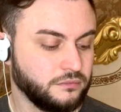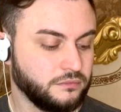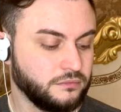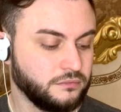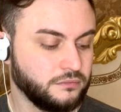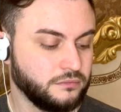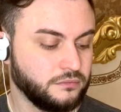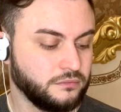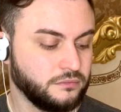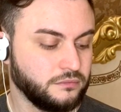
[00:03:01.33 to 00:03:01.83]

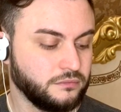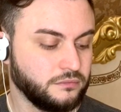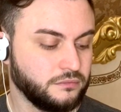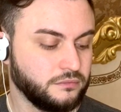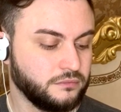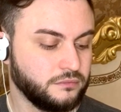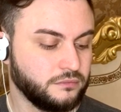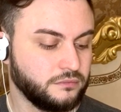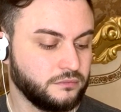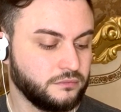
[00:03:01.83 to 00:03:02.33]

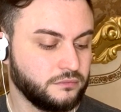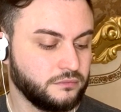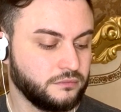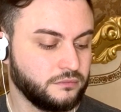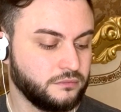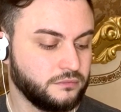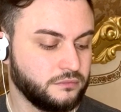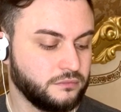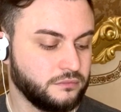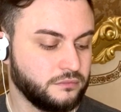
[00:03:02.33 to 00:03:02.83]

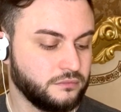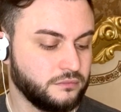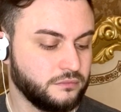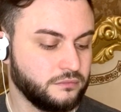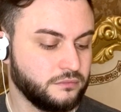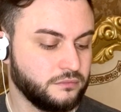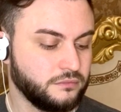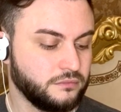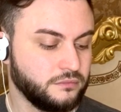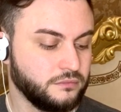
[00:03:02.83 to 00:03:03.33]

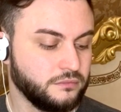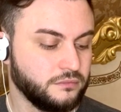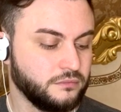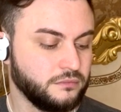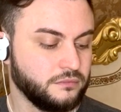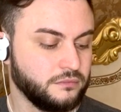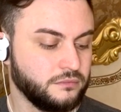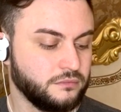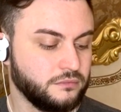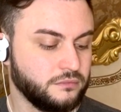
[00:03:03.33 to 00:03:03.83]

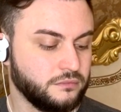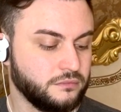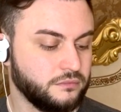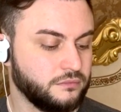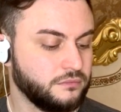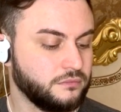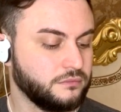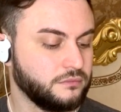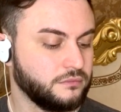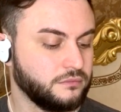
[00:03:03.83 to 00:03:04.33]

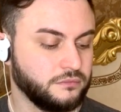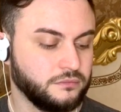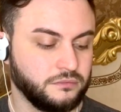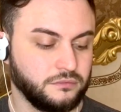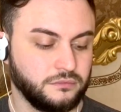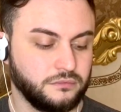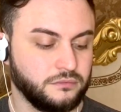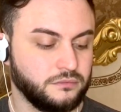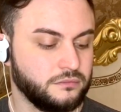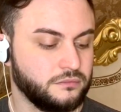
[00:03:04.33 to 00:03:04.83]

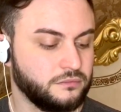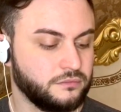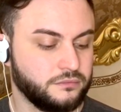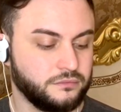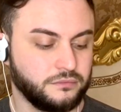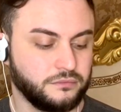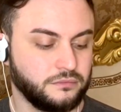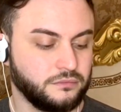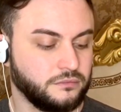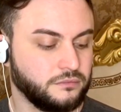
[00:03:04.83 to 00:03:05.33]

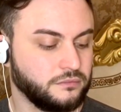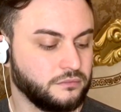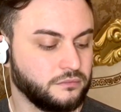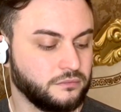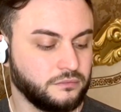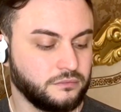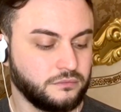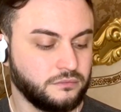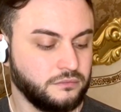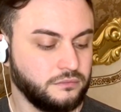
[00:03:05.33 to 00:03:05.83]

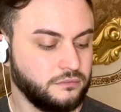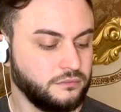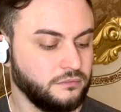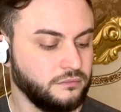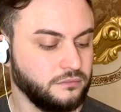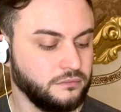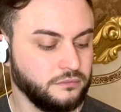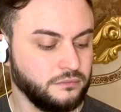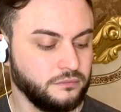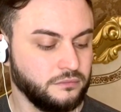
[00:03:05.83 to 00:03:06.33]

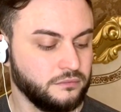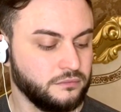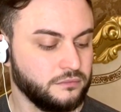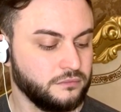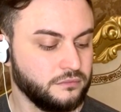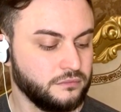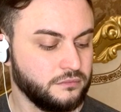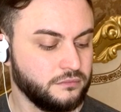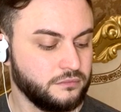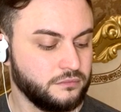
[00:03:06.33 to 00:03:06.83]

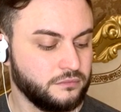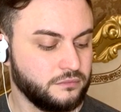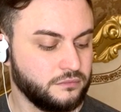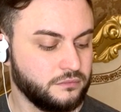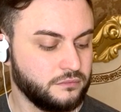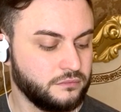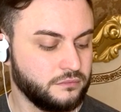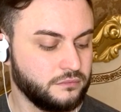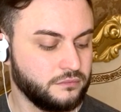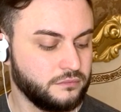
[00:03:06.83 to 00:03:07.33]

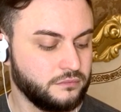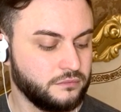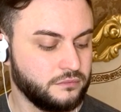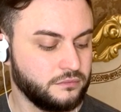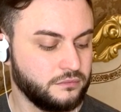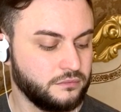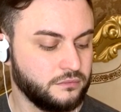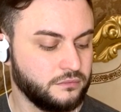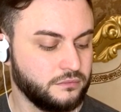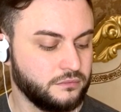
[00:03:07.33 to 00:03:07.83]

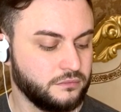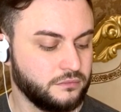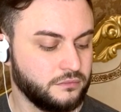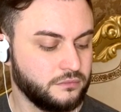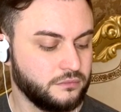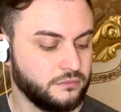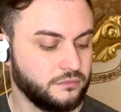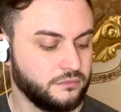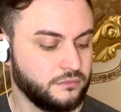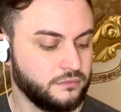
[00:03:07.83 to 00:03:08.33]

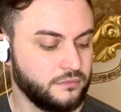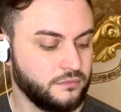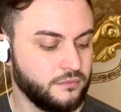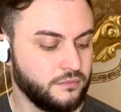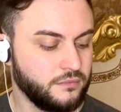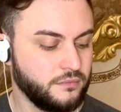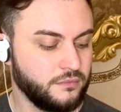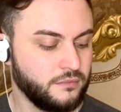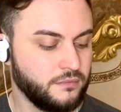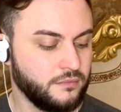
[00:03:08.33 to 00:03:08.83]

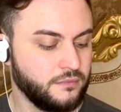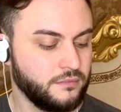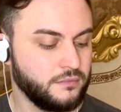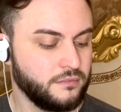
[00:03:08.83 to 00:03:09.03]
Nobody speaks.